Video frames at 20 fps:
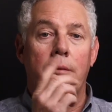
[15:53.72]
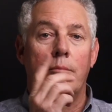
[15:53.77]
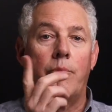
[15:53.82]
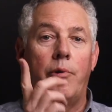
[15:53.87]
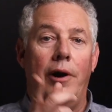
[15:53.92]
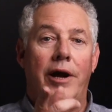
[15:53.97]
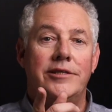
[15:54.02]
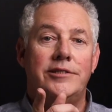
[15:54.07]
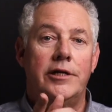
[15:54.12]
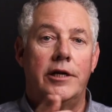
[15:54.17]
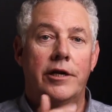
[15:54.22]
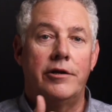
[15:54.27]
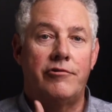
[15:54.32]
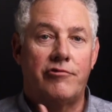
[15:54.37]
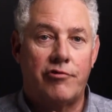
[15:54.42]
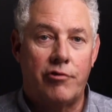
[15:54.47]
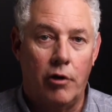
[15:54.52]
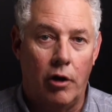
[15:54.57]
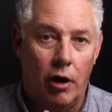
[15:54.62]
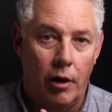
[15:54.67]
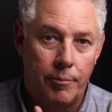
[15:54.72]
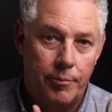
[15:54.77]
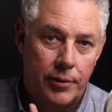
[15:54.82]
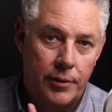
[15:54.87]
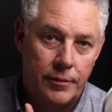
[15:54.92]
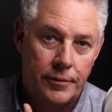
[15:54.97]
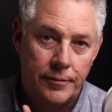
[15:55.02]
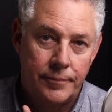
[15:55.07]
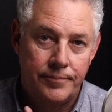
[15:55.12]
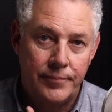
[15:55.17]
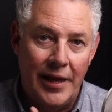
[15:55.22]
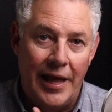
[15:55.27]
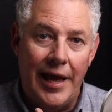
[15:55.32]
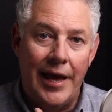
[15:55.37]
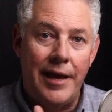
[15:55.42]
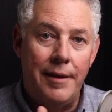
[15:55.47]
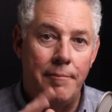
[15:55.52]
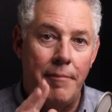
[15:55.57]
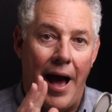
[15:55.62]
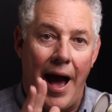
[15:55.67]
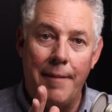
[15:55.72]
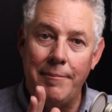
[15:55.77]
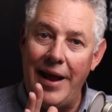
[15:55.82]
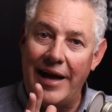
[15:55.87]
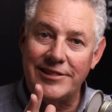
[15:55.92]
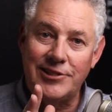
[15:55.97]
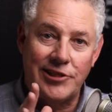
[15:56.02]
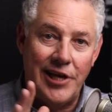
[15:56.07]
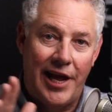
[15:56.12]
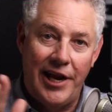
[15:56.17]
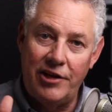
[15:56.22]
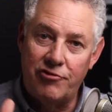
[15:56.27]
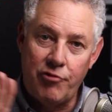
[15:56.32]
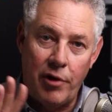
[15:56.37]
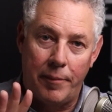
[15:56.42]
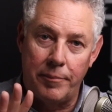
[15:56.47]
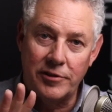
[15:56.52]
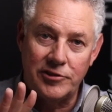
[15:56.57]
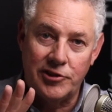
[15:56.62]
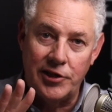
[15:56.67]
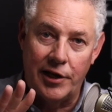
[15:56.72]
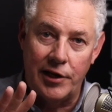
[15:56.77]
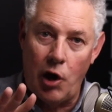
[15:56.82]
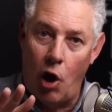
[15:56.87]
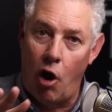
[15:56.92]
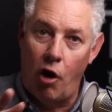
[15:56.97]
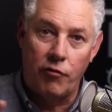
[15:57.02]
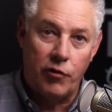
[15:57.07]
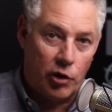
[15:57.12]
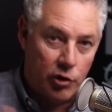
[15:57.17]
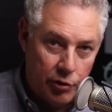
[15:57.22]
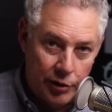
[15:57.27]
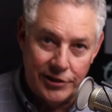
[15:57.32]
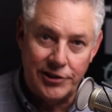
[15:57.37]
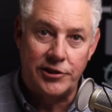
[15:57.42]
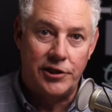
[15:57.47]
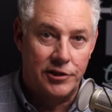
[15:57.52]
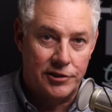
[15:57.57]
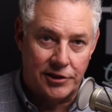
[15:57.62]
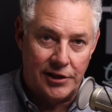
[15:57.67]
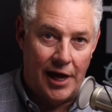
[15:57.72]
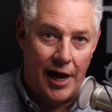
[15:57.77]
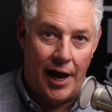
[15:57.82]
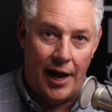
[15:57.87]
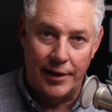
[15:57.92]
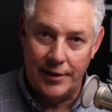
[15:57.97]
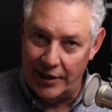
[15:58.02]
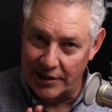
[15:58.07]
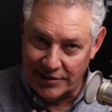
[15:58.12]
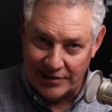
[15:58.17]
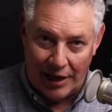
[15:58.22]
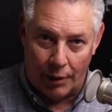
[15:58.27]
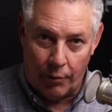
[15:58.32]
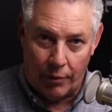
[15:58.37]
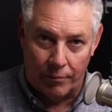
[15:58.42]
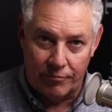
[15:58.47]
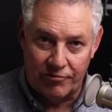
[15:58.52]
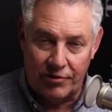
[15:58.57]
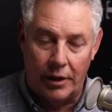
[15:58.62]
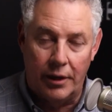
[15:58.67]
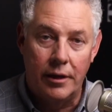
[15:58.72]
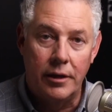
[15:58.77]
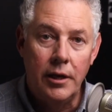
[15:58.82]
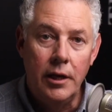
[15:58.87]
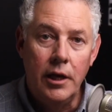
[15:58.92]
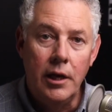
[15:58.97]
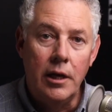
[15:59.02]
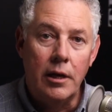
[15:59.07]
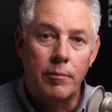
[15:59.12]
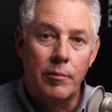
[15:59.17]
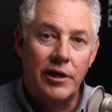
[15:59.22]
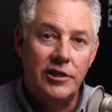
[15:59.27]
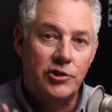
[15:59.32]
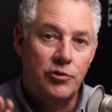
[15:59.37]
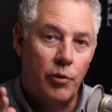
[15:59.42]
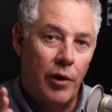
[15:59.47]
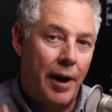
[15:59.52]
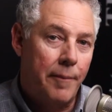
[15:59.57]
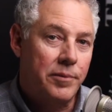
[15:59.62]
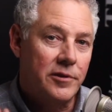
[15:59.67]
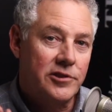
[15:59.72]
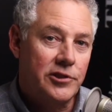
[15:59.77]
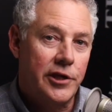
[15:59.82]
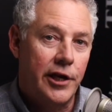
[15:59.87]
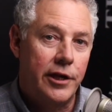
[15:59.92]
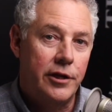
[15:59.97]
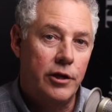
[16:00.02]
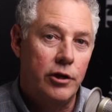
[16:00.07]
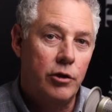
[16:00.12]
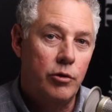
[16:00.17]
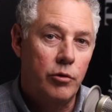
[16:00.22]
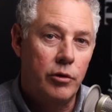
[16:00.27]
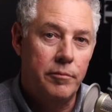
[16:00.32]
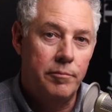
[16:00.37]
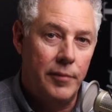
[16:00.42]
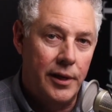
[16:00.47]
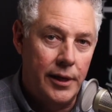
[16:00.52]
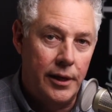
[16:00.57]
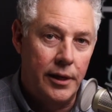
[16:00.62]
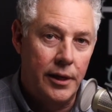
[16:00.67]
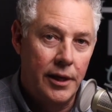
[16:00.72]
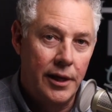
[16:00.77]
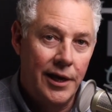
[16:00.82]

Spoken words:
President Trump, I'm not saying he's representing all the Christian side. That's not what I'm saying. But he's representing you and me.